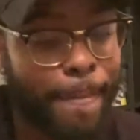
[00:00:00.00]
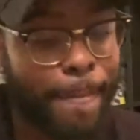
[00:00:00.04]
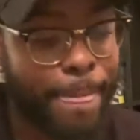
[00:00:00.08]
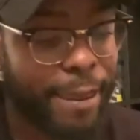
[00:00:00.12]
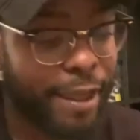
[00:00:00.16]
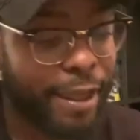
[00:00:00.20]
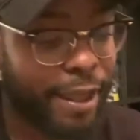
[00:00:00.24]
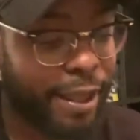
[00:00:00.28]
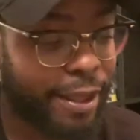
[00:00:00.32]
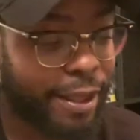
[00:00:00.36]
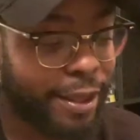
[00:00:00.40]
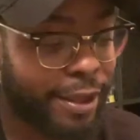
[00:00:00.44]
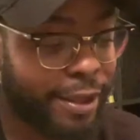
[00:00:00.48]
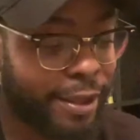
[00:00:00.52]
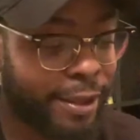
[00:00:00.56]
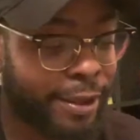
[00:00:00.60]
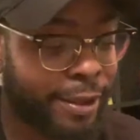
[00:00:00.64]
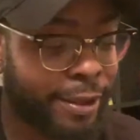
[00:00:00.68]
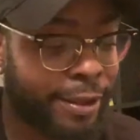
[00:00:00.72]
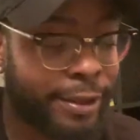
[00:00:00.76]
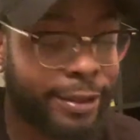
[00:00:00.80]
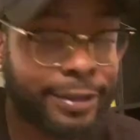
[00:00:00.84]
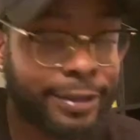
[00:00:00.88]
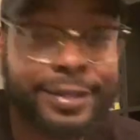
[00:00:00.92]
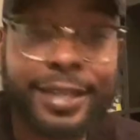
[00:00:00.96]

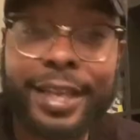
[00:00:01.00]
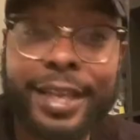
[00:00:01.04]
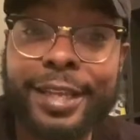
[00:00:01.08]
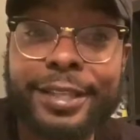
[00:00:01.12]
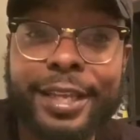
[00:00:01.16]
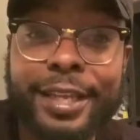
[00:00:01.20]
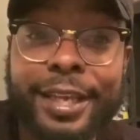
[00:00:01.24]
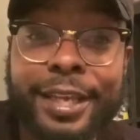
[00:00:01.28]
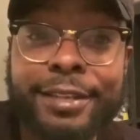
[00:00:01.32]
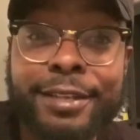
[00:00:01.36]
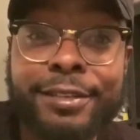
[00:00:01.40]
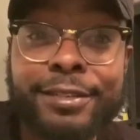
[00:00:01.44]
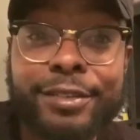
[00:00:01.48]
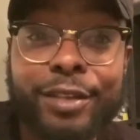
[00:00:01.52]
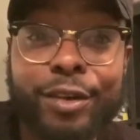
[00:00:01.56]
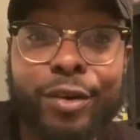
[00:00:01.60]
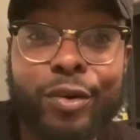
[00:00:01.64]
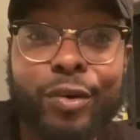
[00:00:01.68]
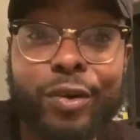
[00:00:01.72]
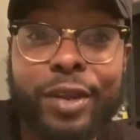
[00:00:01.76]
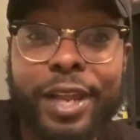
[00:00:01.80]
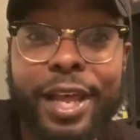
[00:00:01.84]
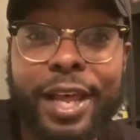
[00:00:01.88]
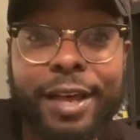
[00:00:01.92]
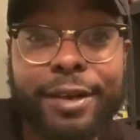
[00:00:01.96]
and take the
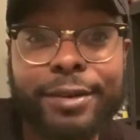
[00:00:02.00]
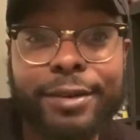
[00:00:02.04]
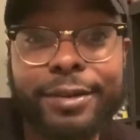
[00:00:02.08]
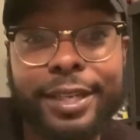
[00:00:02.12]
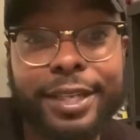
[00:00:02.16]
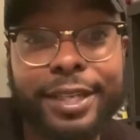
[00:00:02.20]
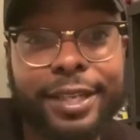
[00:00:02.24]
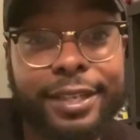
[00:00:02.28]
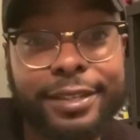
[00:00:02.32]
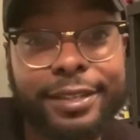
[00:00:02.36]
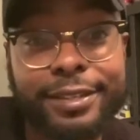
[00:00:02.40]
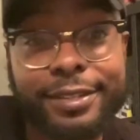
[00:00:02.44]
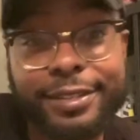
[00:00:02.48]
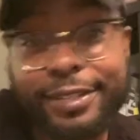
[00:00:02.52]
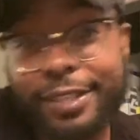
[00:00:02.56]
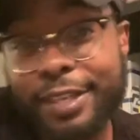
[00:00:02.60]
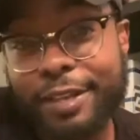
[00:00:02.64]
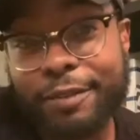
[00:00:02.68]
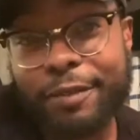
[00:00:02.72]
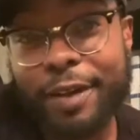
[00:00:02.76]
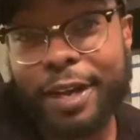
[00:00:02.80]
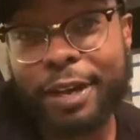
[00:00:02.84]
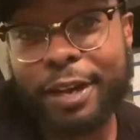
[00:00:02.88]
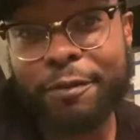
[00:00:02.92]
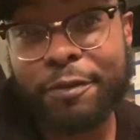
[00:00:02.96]
insole out and see
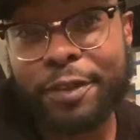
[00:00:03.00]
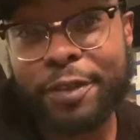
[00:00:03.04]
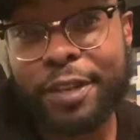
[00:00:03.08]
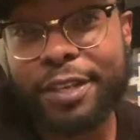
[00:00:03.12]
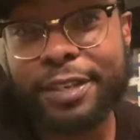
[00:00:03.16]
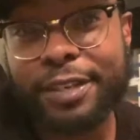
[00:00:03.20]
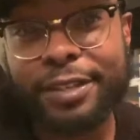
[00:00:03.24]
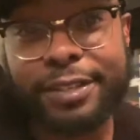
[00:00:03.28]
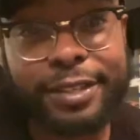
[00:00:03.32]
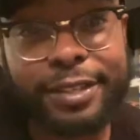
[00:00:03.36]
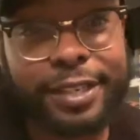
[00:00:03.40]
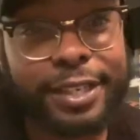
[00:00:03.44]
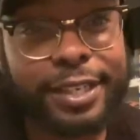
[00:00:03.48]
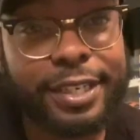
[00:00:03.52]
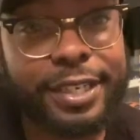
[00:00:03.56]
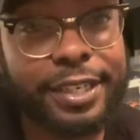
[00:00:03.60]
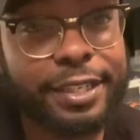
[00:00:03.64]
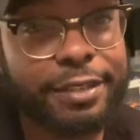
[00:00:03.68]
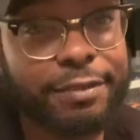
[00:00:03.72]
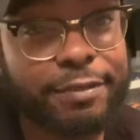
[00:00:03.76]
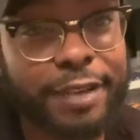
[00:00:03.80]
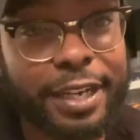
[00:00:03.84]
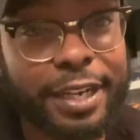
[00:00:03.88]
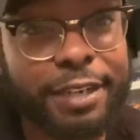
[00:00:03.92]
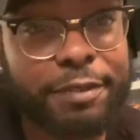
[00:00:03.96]
if I can fit it. And
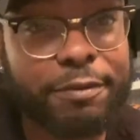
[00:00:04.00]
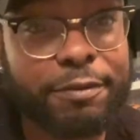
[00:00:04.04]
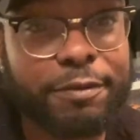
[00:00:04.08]
if I can